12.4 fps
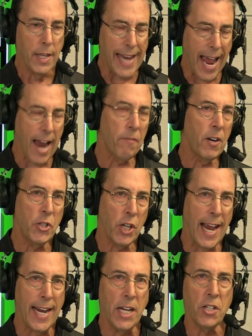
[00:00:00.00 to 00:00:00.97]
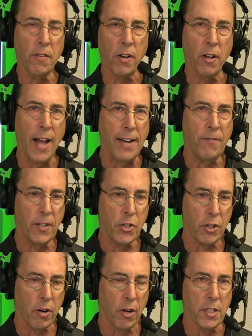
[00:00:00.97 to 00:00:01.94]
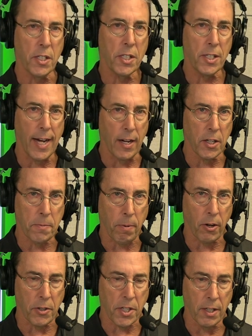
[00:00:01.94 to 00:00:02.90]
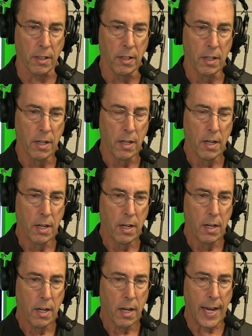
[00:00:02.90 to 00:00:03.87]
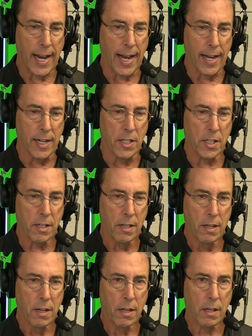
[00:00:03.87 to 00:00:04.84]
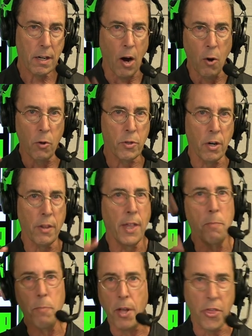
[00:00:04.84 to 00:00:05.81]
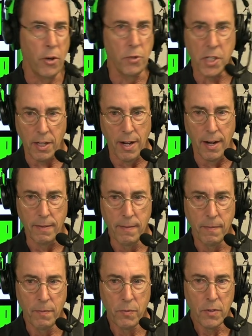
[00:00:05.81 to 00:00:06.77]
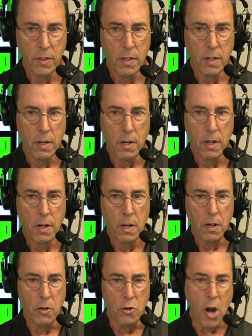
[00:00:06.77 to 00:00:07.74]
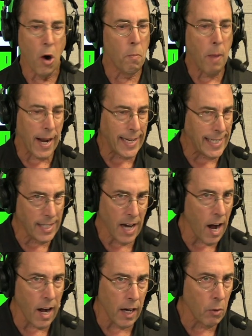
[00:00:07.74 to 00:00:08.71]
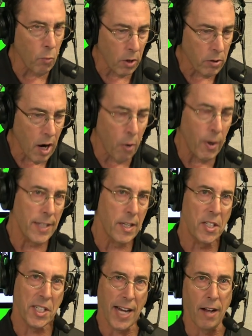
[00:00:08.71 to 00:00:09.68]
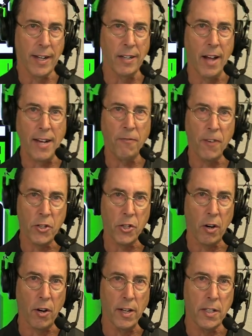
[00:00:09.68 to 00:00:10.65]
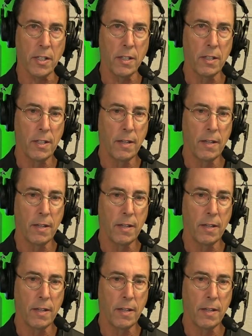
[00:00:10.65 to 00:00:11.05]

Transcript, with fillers: the average age of a life insurance salesperson is older than Methuselah. Nobody young will go into selling life insurance.